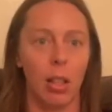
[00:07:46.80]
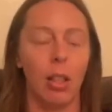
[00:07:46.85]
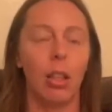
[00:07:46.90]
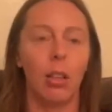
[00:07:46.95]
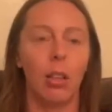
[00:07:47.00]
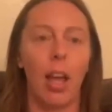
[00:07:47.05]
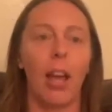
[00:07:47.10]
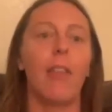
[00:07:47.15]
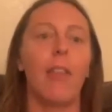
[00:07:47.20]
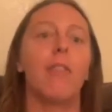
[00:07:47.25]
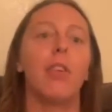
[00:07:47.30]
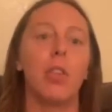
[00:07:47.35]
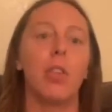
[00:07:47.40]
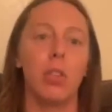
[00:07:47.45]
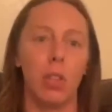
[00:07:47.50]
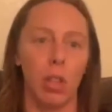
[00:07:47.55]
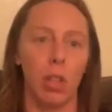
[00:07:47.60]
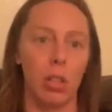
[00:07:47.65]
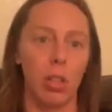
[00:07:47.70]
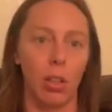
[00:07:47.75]
life feels
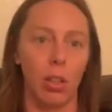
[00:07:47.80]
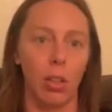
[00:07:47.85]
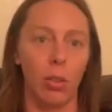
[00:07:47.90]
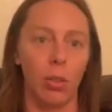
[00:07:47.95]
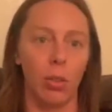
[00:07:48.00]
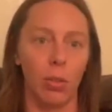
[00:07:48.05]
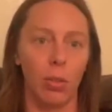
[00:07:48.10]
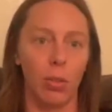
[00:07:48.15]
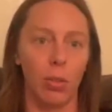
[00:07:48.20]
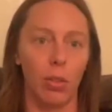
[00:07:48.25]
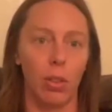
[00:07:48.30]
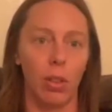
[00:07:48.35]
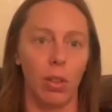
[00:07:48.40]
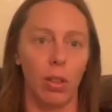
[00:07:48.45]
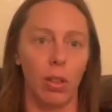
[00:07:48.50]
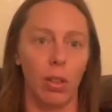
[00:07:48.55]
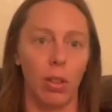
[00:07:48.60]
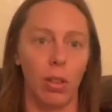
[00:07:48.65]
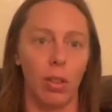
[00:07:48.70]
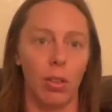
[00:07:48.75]
good to you.
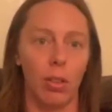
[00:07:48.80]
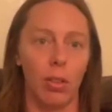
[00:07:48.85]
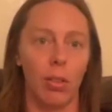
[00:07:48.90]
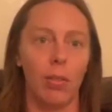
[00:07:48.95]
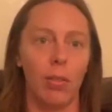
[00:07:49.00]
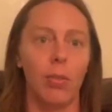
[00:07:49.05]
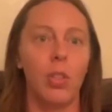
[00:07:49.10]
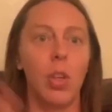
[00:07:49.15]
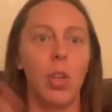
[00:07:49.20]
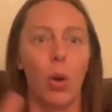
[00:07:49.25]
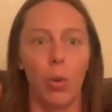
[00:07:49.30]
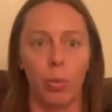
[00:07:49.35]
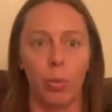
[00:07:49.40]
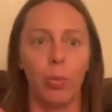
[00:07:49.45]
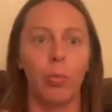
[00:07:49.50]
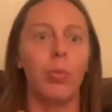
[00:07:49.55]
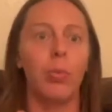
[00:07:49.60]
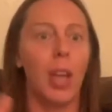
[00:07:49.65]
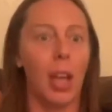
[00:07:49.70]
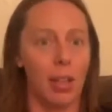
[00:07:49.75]
So
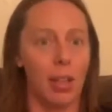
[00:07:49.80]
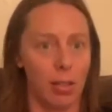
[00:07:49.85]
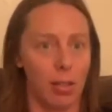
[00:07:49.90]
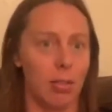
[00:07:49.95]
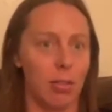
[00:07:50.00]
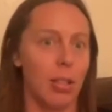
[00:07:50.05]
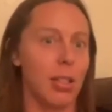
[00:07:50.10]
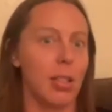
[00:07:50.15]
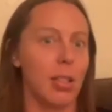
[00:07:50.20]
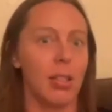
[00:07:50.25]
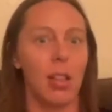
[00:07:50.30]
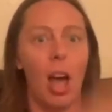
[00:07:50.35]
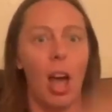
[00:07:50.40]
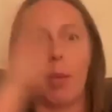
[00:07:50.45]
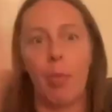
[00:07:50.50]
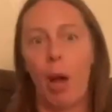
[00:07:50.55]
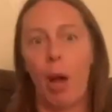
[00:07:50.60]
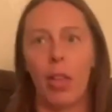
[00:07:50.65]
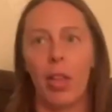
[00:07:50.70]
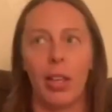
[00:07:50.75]
yes, this is not
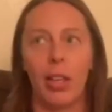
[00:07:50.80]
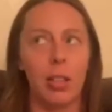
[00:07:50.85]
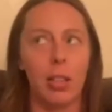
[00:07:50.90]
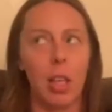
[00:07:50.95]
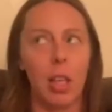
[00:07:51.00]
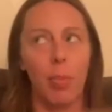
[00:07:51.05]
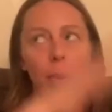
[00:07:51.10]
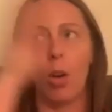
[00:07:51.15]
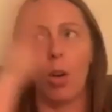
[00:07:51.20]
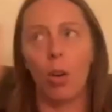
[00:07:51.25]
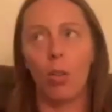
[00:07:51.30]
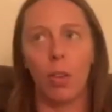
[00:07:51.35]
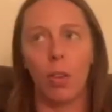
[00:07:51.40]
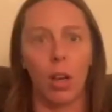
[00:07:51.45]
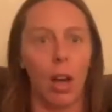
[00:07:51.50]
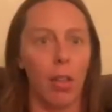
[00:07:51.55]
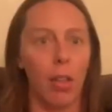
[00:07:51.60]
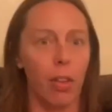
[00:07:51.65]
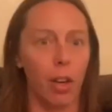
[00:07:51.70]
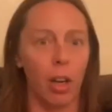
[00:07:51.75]
about like skipping over
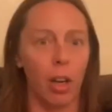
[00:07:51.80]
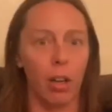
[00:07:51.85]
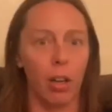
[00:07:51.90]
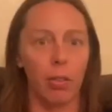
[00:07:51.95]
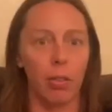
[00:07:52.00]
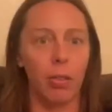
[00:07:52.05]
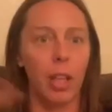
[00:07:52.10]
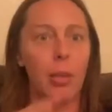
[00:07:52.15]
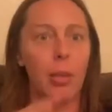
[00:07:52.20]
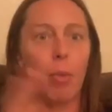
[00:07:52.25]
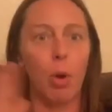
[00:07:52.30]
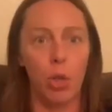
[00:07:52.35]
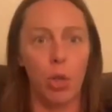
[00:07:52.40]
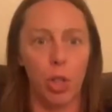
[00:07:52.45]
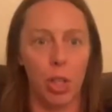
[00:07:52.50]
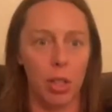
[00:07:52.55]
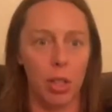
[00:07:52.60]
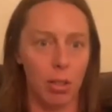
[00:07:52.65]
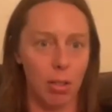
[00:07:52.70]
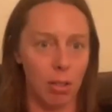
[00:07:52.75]
other
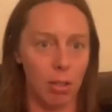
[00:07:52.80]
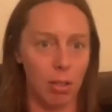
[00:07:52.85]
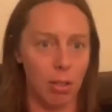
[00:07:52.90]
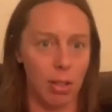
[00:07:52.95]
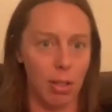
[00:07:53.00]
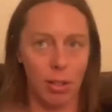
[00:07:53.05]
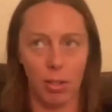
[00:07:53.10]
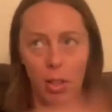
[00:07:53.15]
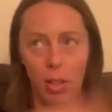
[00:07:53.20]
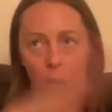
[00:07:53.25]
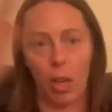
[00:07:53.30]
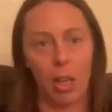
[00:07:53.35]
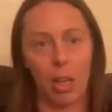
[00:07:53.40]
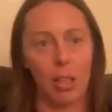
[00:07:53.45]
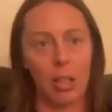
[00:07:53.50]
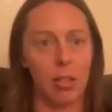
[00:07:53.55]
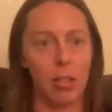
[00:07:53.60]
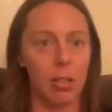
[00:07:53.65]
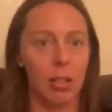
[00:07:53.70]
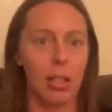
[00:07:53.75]
emotions. This
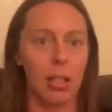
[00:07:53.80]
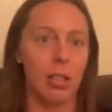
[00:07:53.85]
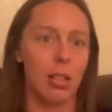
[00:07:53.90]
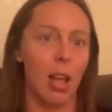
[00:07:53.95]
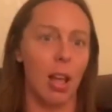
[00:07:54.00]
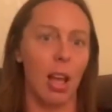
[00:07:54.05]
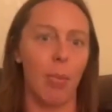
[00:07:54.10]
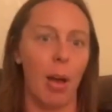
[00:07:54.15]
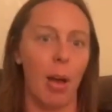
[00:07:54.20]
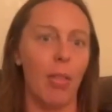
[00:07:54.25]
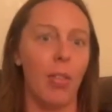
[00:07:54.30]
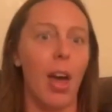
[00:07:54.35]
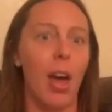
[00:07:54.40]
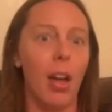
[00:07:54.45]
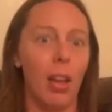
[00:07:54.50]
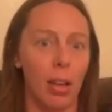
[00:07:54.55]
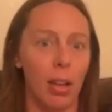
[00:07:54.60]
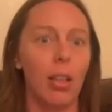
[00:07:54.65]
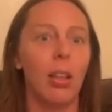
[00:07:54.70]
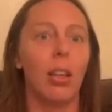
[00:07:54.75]
series is not about
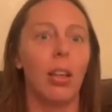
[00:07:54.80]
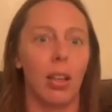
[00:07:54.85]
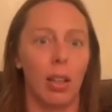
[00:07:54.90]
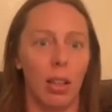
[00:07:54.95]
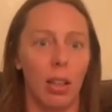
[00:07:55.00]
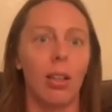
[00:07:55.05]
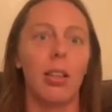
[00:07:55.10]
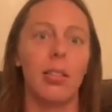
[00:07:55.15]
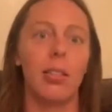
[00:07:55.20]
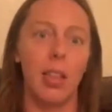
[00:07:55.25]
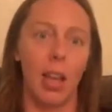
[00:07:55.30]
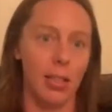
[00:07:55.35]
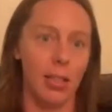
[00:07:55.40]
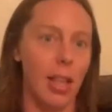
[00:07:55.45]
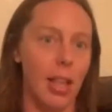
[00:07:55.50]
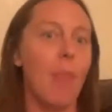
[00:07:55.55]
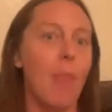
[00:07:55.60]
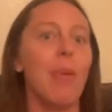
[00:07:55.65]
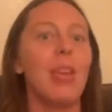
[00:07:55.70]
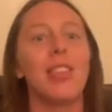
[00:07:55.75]
that. Because yes,
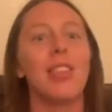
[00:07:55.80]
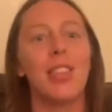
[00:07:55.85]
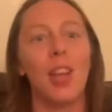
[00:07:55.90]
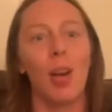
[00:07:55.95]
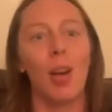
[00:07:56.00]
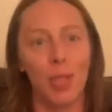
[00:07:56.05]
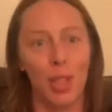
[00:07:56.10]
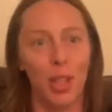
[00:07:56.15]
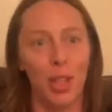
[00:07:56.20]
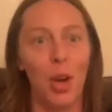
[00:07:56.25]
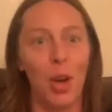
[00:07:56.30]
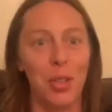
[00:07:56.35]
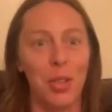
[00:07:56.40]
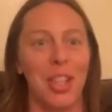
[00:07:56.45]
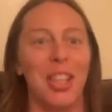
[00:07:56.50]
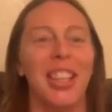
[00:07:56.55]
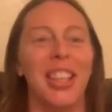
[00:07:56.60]
happiness comes and goes.